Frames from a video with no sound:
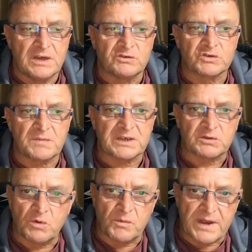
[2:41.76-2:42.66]
doesn't matter
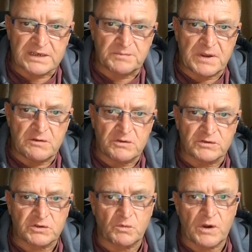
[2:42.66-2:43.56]
what we
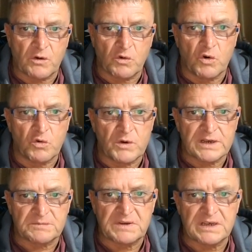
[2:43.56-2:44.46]
experience, we are
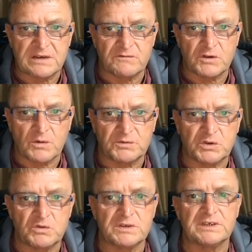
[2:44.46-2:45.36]
always being given the
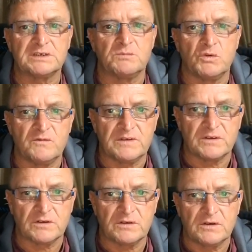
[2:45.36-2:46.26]
opportunity to move in
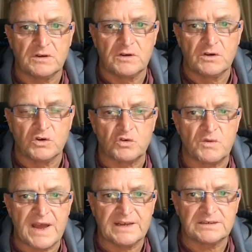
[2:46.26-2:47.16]
the
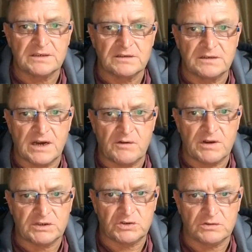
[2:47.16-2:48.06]
correct
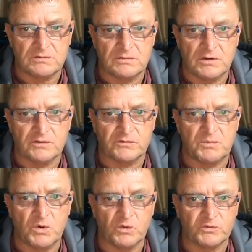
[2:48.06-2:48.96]
direction, as
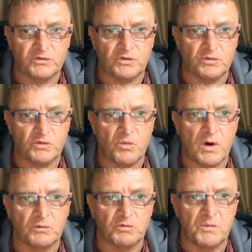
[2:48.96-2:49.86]
opposed to the
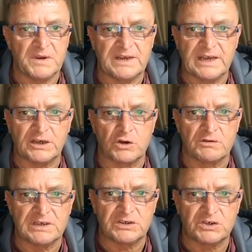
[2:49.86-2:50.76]
one we're being
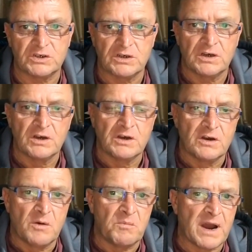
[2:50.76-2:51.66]
encouraged
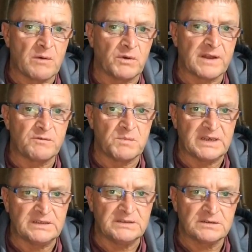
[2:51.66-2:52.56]
by whatever
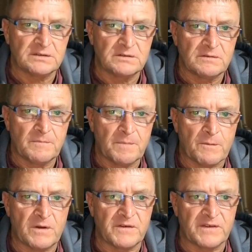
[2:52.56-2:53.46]
means,
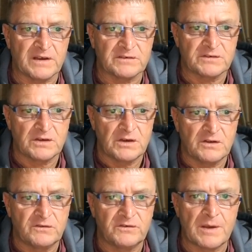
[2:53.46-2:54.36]
whether that's
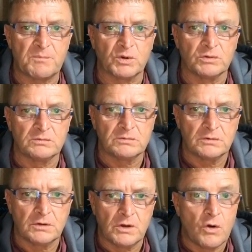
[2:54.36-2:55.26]
temporal
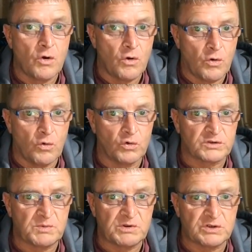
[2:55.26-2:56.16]
or
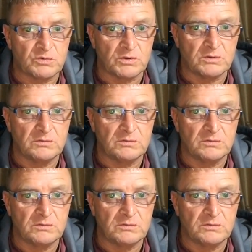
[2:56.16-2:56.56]
spiritual.